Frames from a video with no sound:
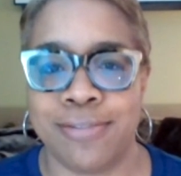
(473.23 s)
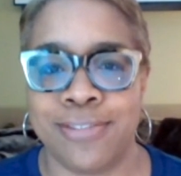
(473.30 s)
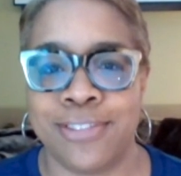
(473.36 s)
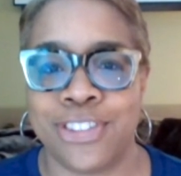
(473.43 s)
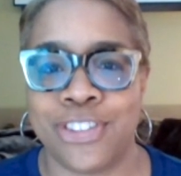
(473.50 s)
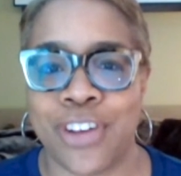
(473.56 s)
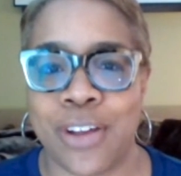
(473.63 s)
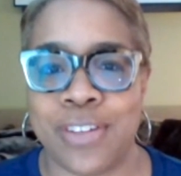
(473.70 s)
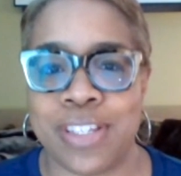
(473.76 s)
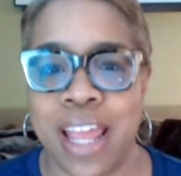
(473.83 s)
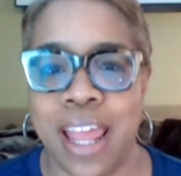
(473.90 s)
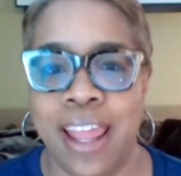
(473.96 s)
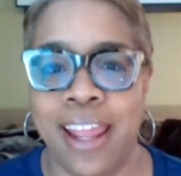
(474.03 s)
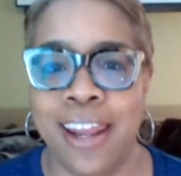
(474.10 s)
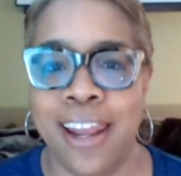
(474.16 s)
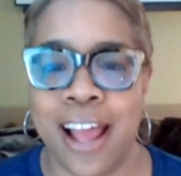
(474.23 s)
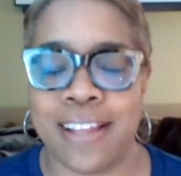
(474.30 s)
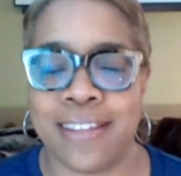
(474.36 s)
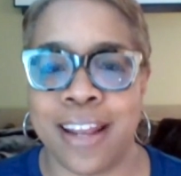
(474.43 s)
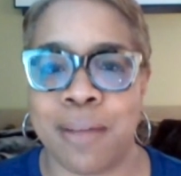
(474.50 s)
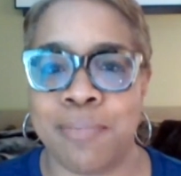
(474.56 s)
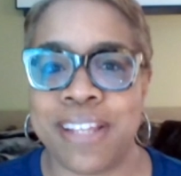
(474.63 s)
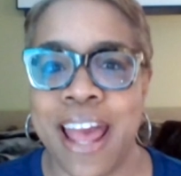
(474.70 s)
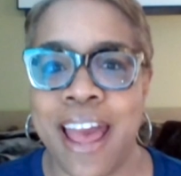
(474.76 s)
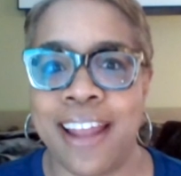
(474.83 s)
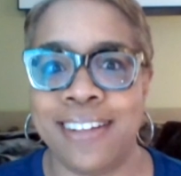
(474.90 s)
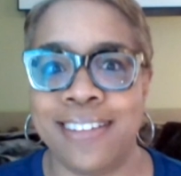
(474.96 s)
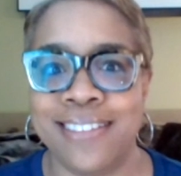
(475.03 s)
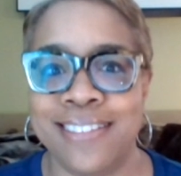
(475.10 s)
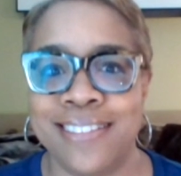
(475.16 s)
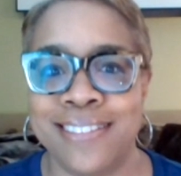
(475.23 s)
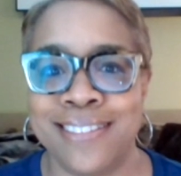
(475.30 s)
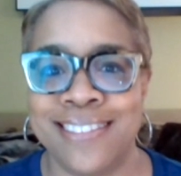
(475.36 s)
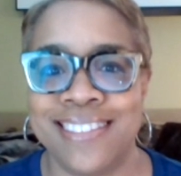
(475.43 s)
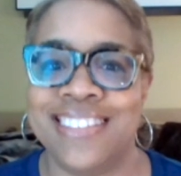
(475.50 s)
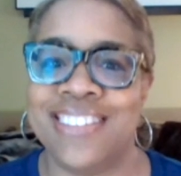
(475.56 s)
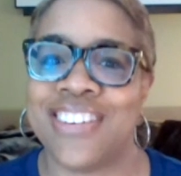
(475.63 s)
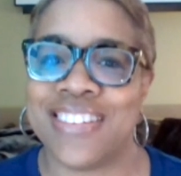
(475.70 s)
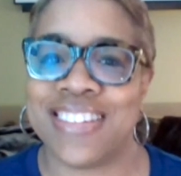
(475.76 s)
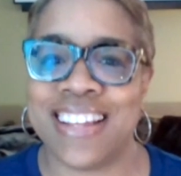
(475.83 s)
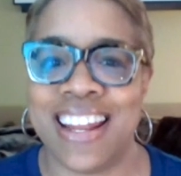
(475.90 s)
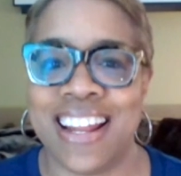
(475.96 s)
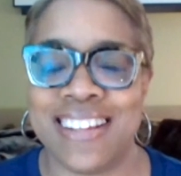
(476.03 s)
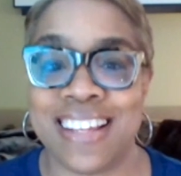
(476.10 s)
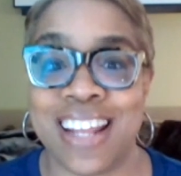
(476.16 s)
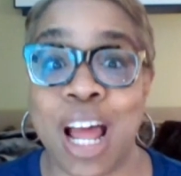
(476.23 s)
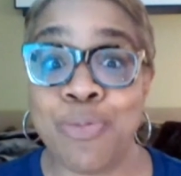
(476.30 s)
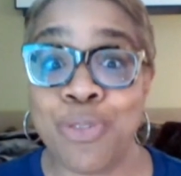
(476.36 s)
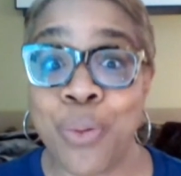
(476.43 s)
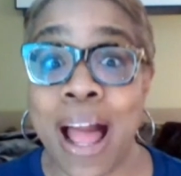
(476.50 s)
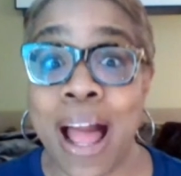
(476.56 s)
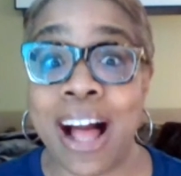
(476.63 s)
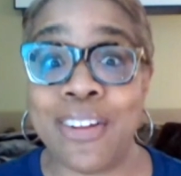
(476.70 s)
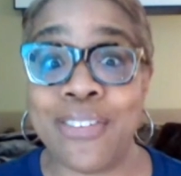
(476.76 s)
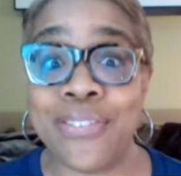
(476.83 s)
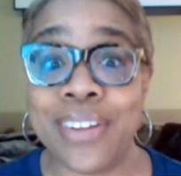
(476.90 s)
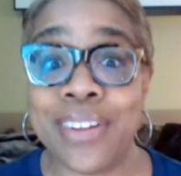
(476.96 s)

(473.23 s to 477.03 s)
So if I was 8, I said, I'm 10. If I was 10, I said, I'm 12.